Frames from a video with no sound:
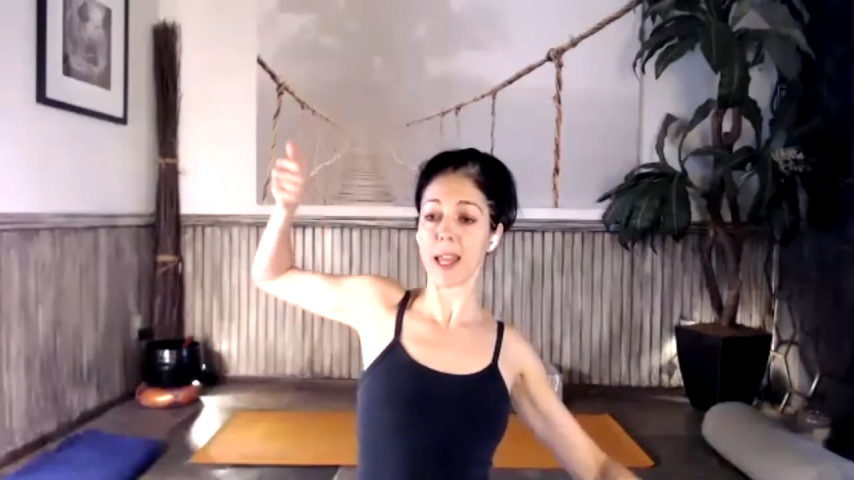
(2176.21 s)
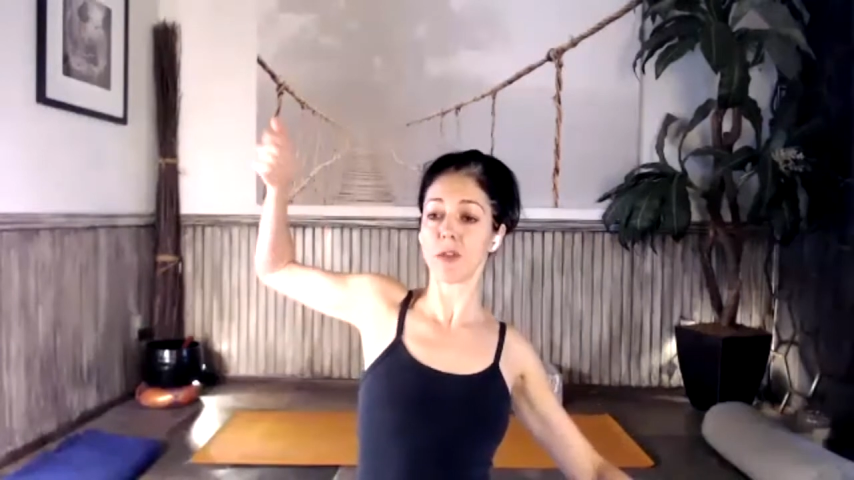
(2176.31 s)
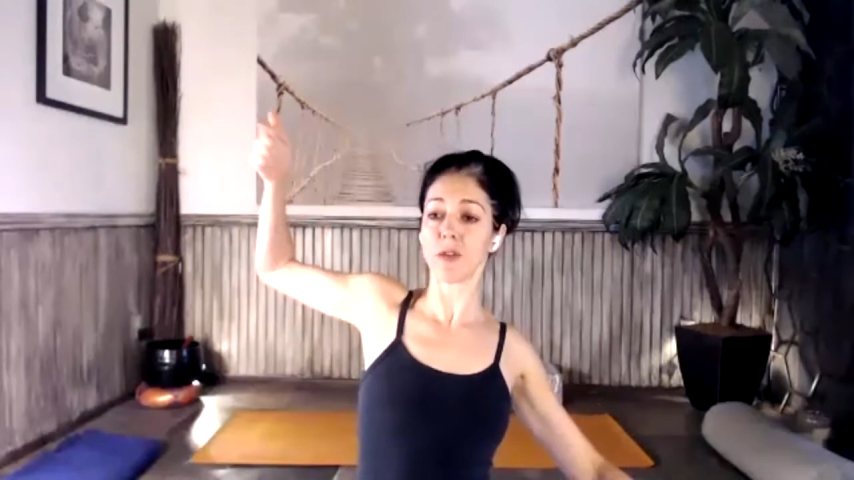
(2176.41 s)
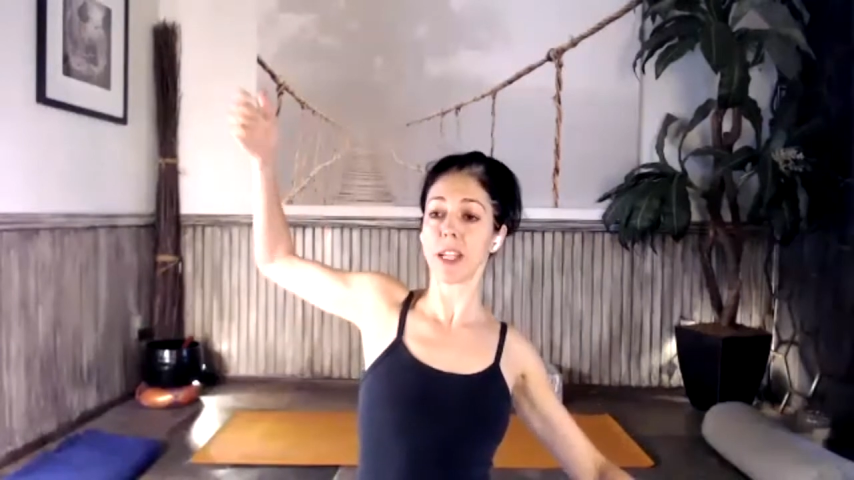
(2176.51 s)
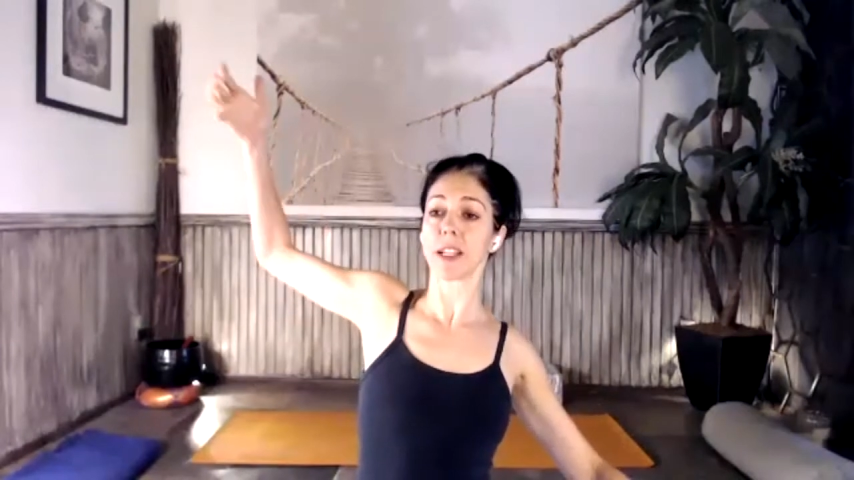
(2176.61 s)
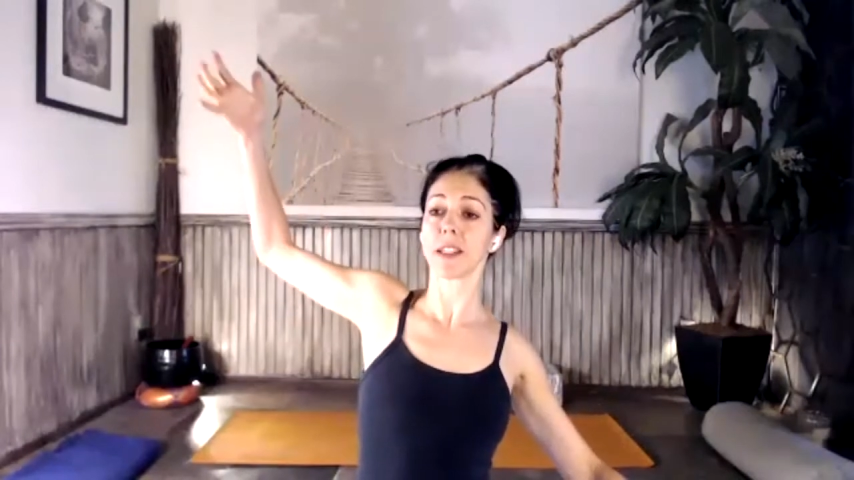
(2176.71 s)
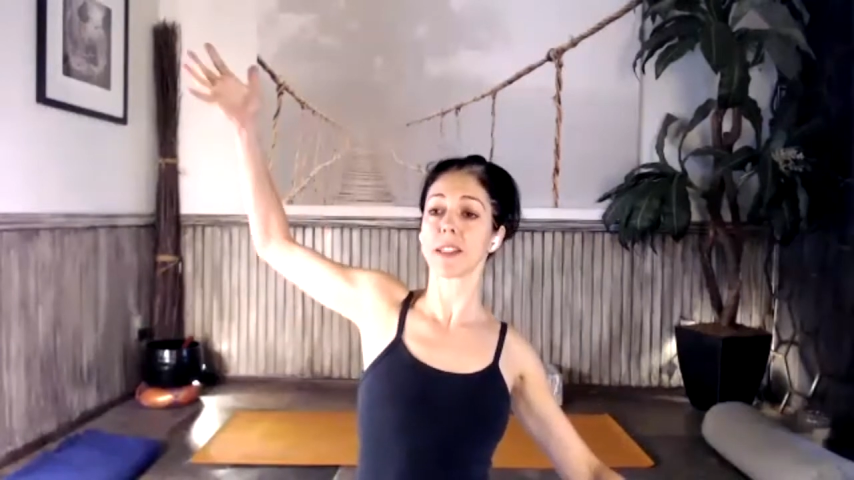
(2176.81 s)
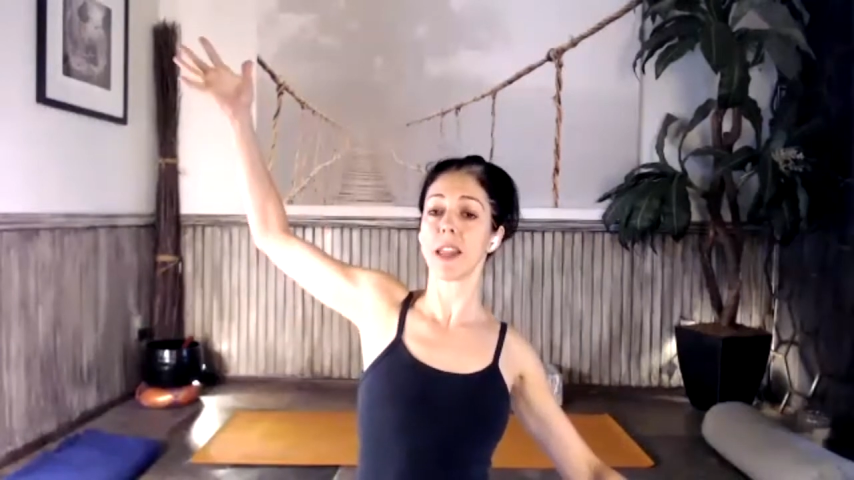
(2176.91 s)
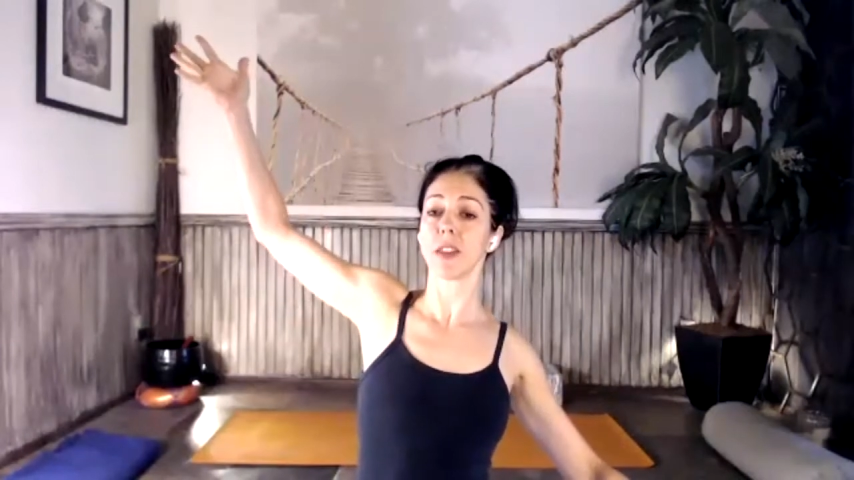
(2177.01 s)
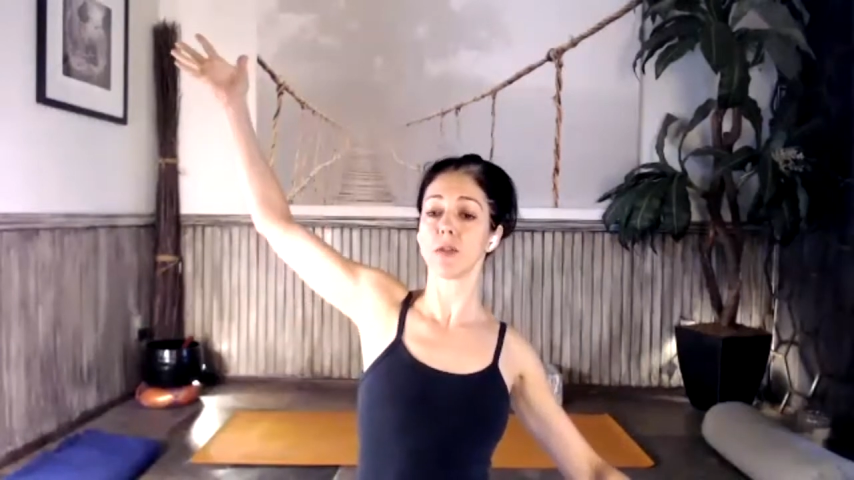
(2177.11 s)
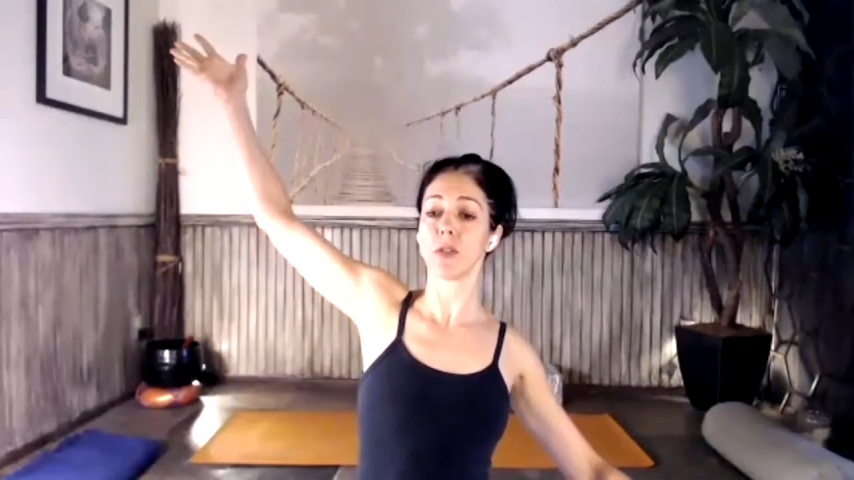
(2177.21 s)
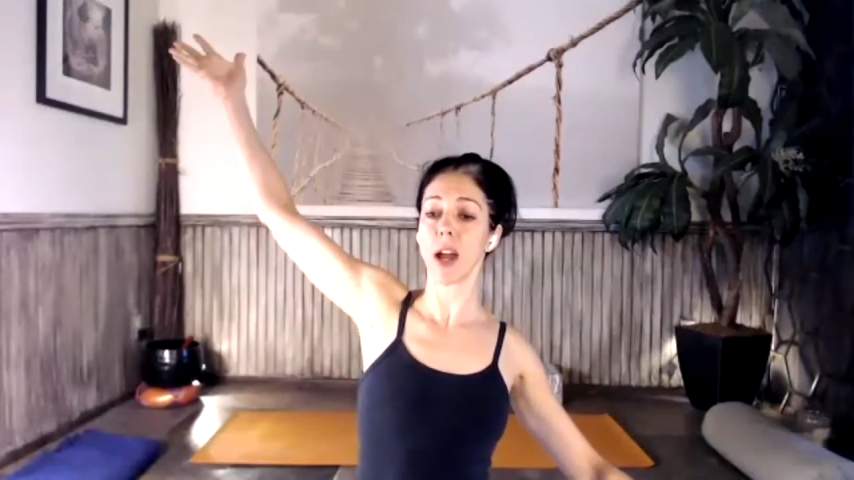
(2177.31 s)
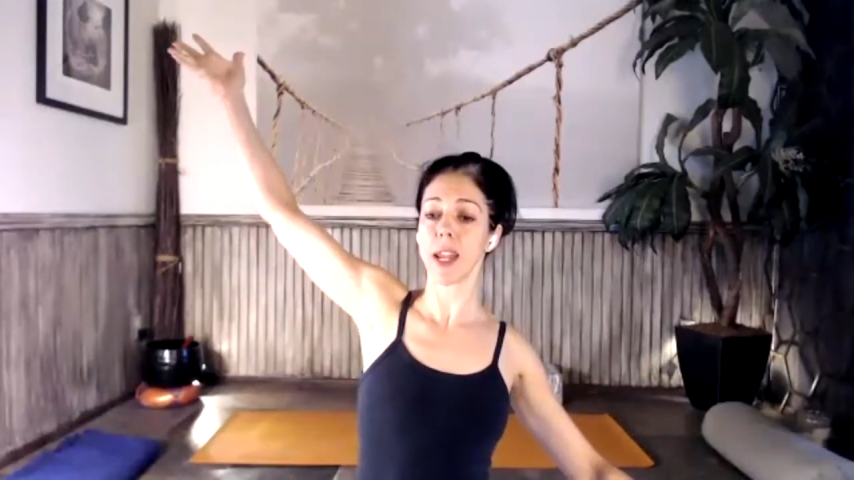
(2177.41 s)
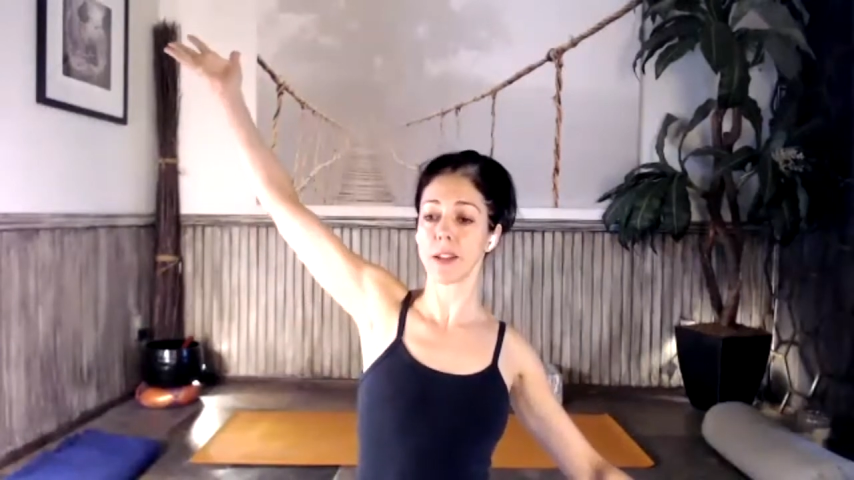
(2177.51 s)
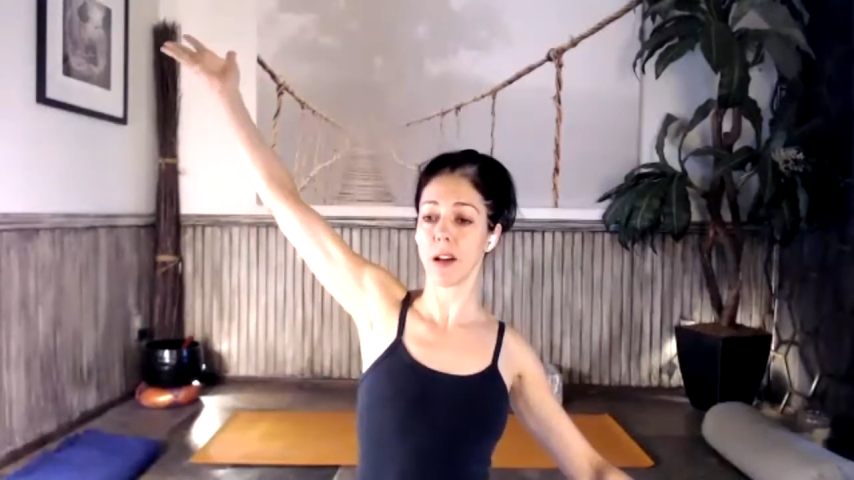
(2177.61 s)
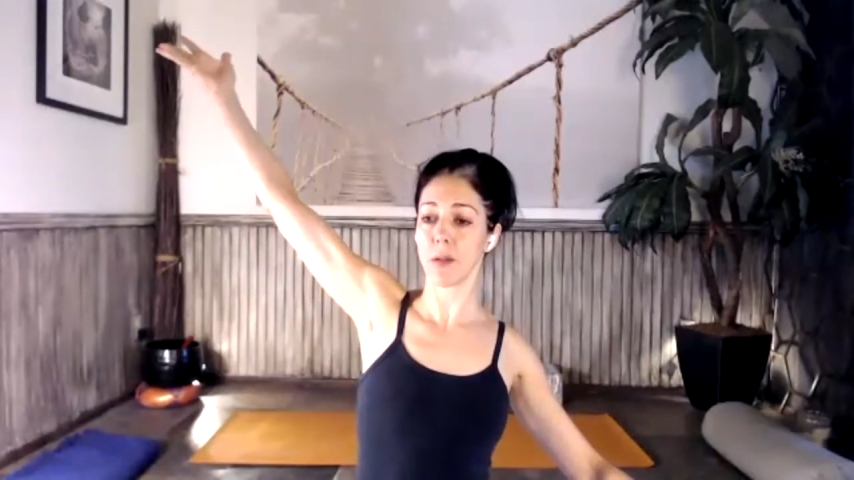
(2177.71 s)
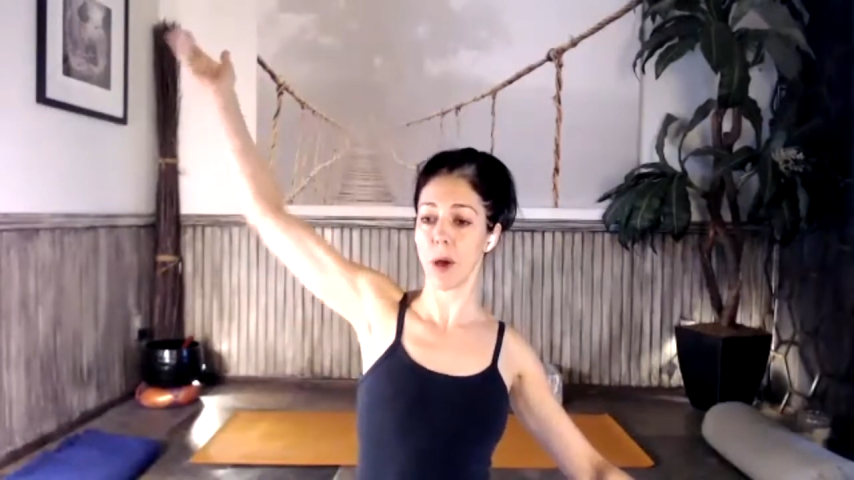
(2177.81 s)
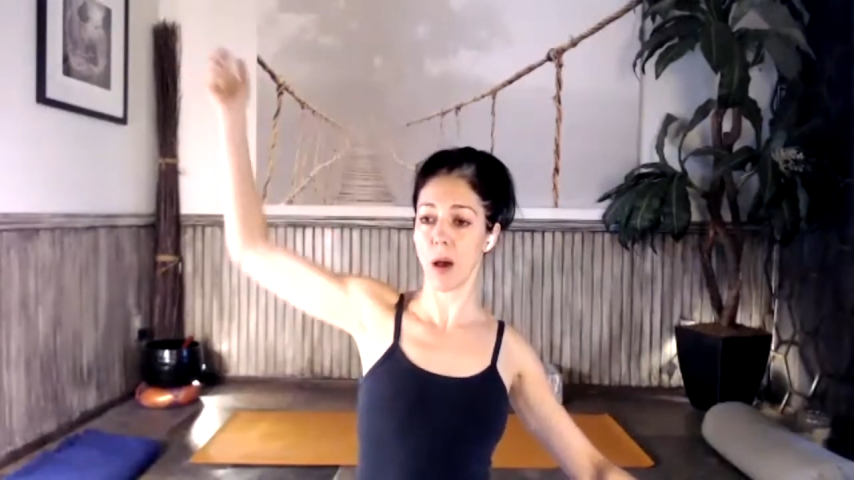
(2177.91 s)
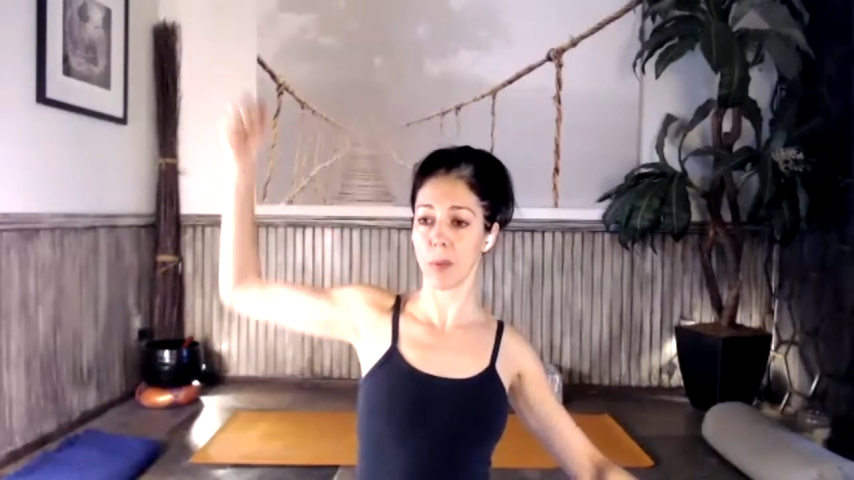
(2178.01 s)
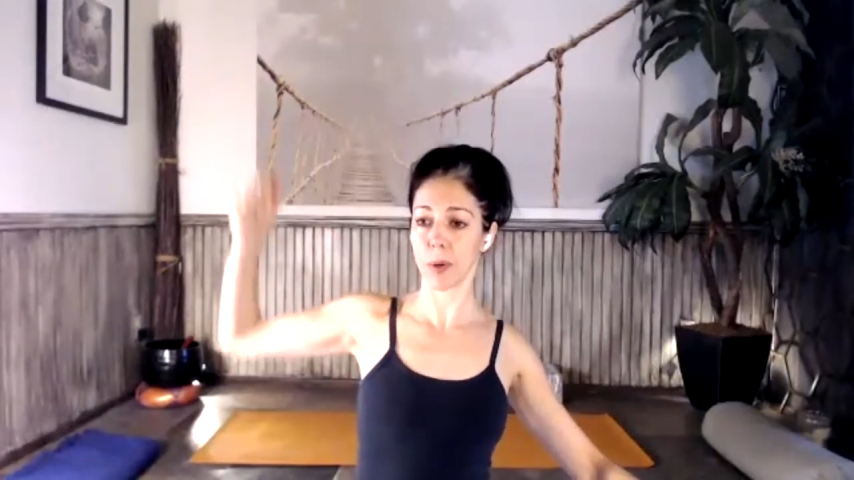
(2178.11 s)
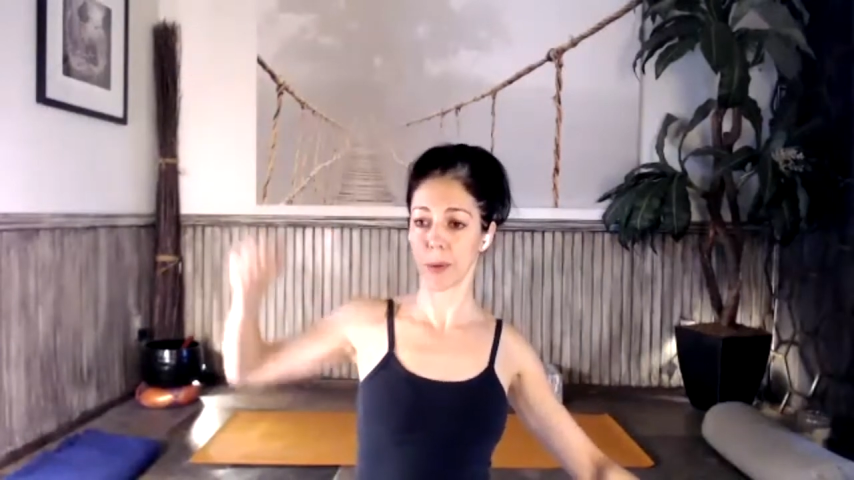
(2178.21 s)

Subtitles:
and re-extend the right arm up.